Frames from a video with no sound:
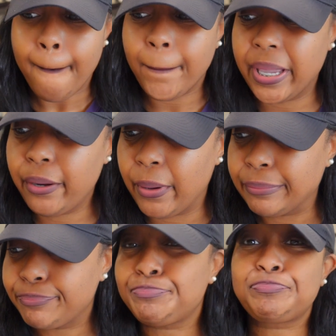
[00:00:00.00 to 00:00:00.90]
But anyway,
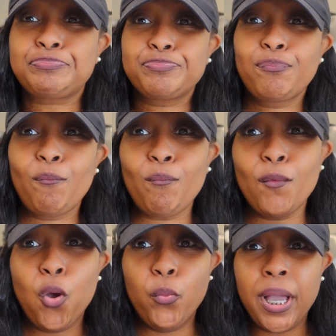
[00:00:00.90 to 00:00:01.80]

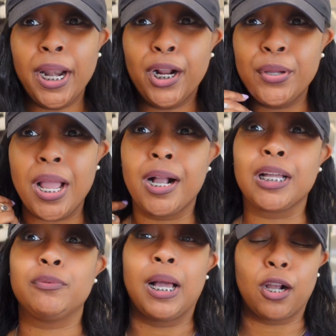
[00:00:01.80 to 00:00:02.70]
we gotta go, y'all,
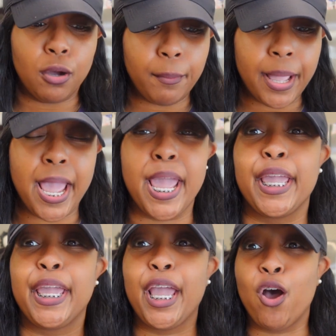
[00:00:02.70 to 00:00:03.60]
because we gotta come back
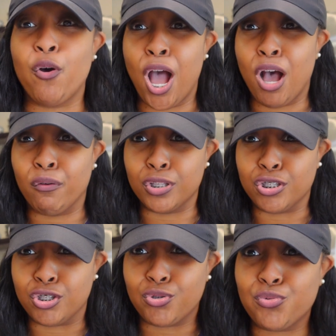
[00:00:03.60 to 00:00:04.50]
and get on our
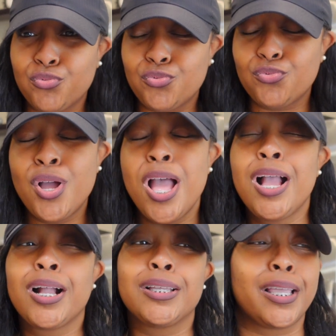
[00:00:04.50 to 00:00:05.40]
Zoom.
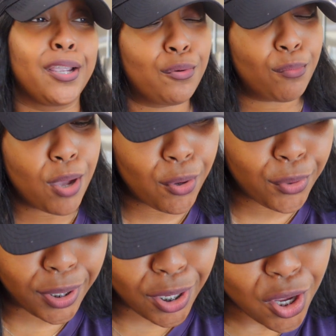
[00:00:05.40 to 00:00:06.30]
Because every
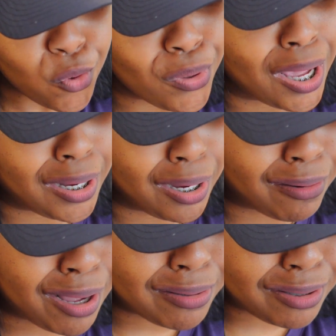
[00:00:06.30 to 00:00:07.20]
morning, we gotta get
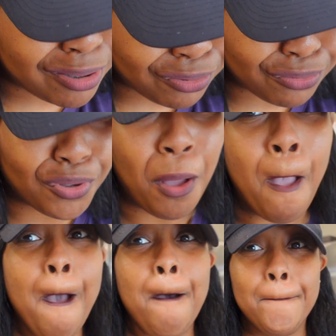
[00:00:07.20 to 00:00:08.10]
on our Zoom.
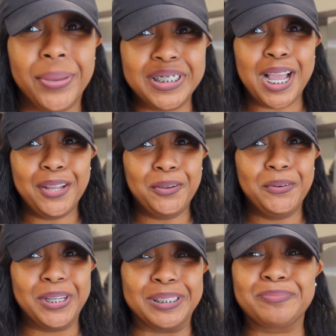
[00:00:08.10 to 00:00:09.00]
But y'all know
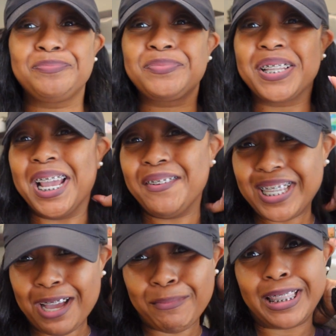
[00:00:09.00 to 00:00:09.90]
what? Every
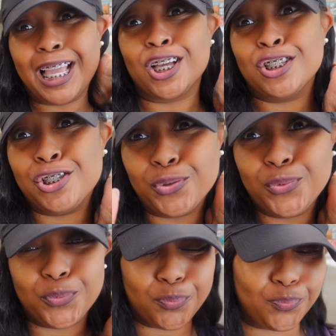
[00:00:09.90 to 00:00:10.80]
time I think of
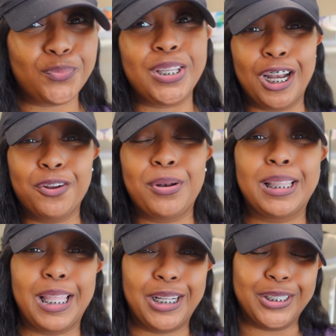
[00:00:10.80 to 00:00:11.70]
Zoom, y'all know what I
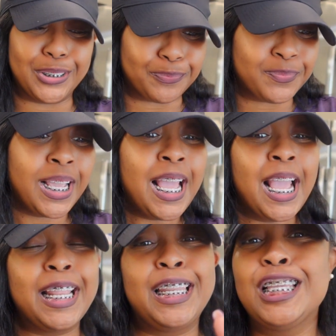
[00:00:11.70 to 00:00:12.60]
think of?
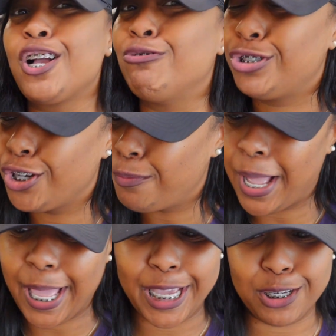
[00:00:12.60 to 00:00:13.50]
And this gonna show
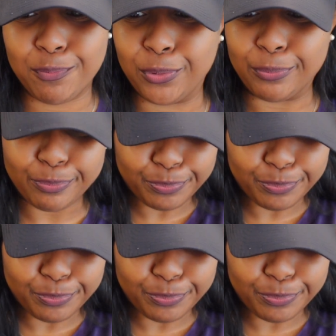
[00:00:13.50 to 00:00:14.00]
my age, boo.